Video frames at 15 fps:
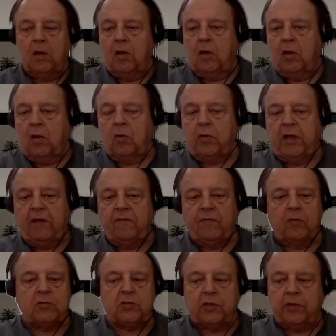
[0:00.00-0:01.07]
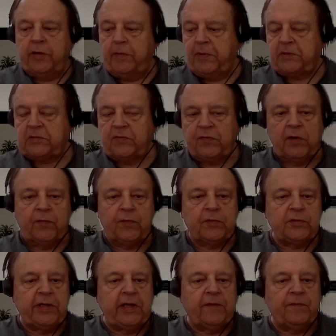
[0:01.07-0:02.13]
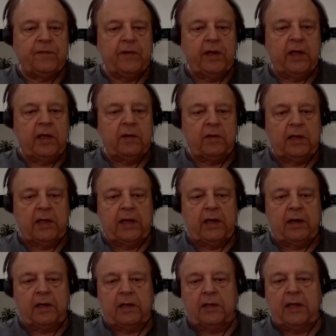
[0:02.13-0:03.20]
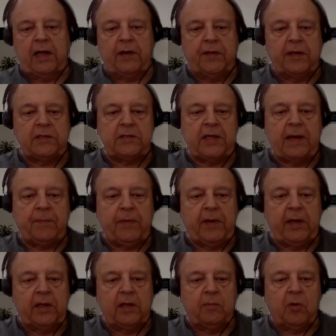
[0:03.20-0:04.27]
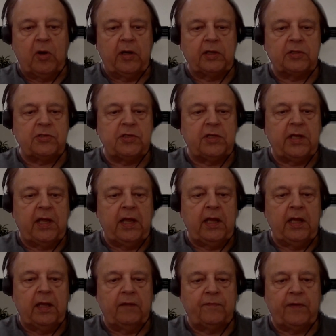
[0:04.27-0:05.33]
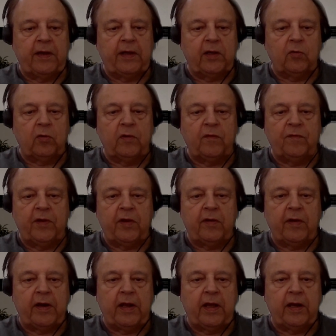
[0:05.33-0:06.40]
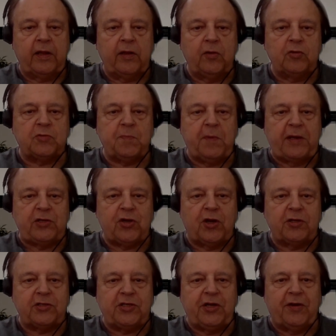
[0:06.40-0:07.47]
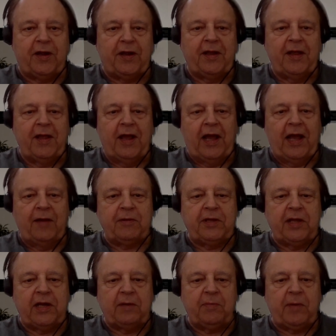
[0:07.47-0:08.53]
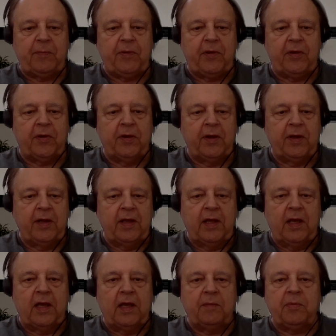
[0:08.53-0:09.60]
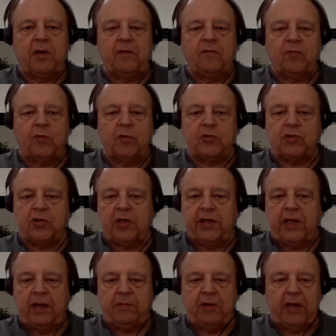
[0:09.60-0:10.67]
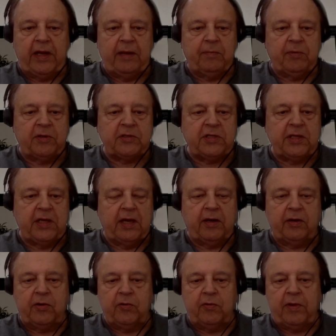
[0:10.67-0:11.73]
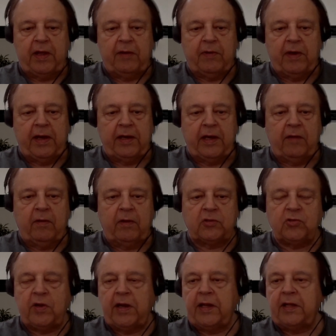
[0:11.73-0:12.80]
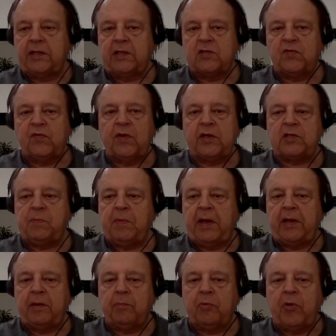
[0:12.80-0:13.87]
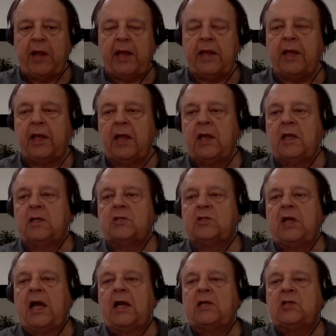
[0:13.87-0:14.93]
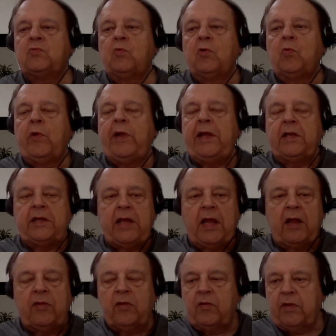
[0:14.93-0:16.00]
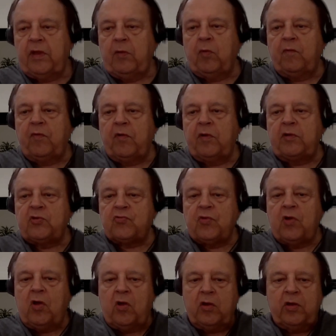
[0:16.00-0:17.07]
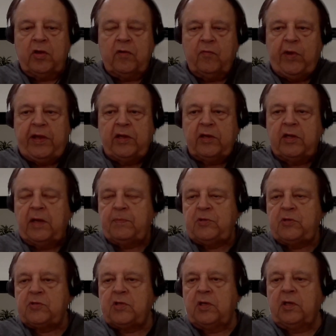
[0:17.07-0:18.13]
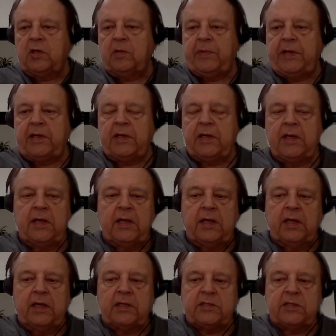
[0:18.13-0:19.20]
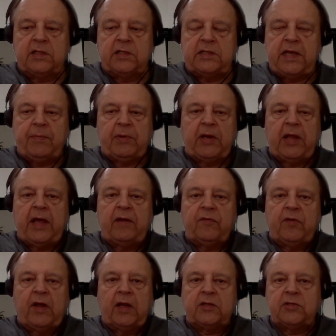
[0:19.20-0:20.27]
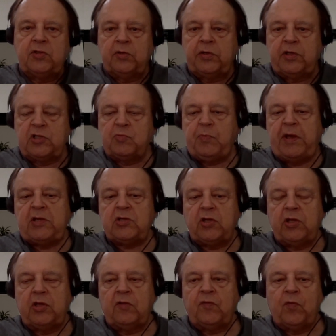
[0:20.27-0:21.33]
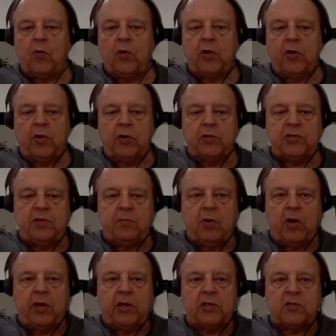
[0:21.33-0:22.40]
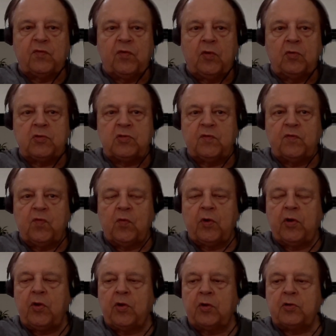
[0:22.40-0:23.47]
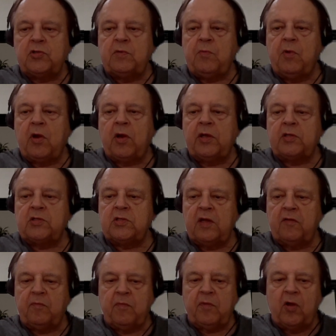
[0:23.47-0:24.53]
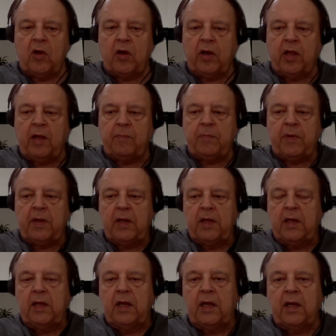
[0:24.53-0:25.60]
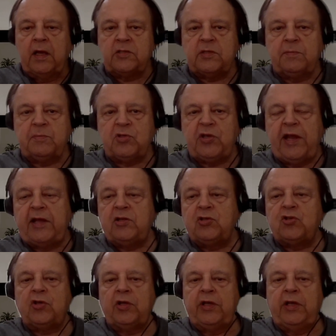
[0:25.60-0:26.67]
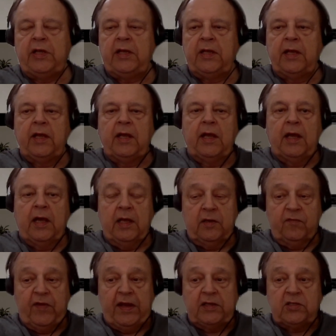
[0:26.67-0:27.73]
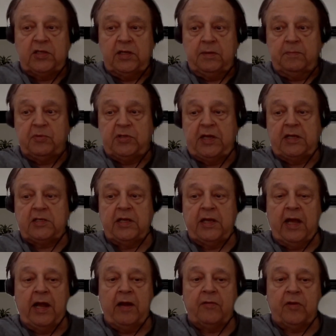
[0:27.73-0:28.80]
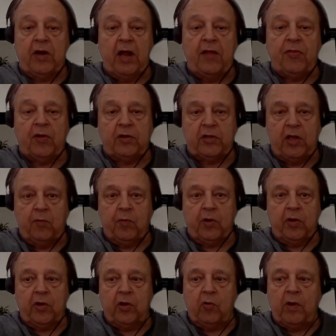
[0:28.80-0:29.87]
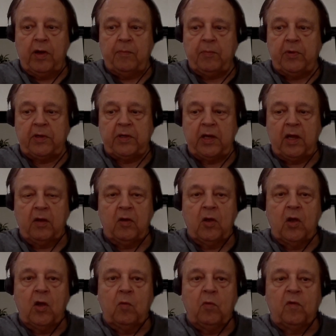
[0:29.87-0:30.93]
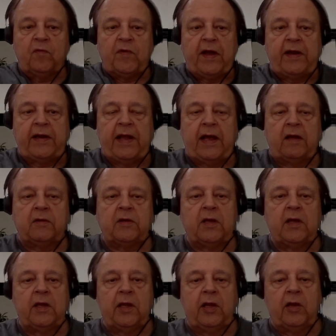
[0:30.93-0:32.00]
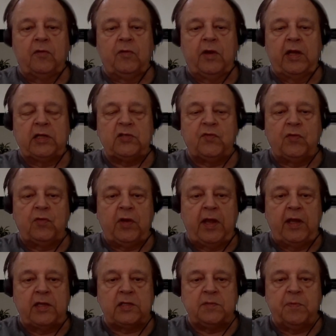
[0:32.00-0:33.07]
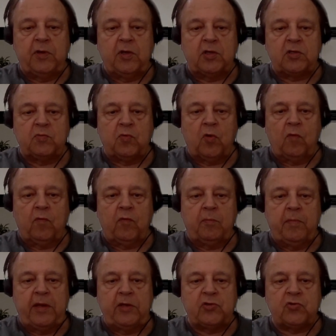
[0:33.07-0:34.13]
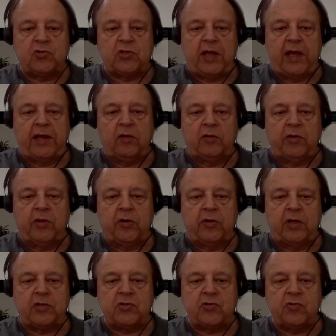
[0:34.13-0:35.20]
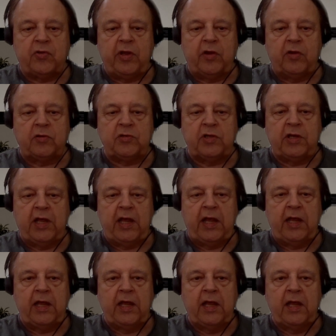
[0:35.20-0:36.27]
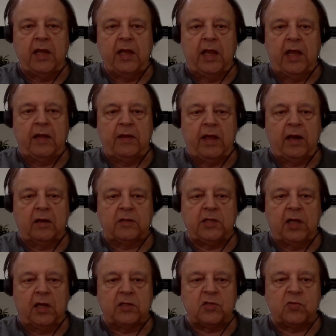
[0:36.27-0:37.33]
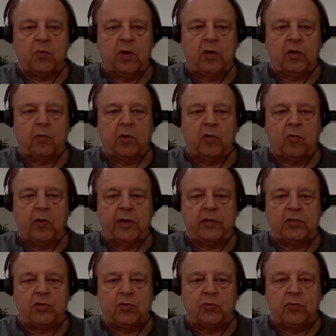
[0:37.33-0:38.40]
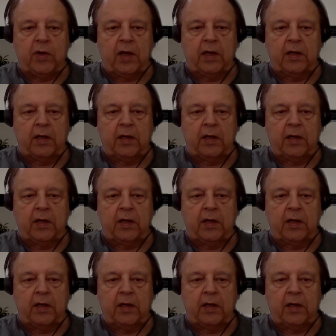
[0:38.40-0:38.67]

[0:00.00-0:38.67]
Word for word: Okay, folks, Larry Pesavento for TFNN. A lot, of, a lot of things happening in the markets today. If I could only figure out how to use my charts here, I would get them up here. Uh, but unfortunately, I'm not able to see how to do that right now. I'll try to get this fixed by the break. Stocks were weak. Now they they were very strong, and they've weakened up just a little bit uh, since that, but a lot of volatility, especially in the foreign currency markets, folks. The foreign currency markets have gone up uh, substantially, uh, in fact, substantially higher than I thought they were going to go up, but uh, we'll find out here in the next few days because we're over a major cycle here yesterday or today, and that'll tell us whether we're going to, uh,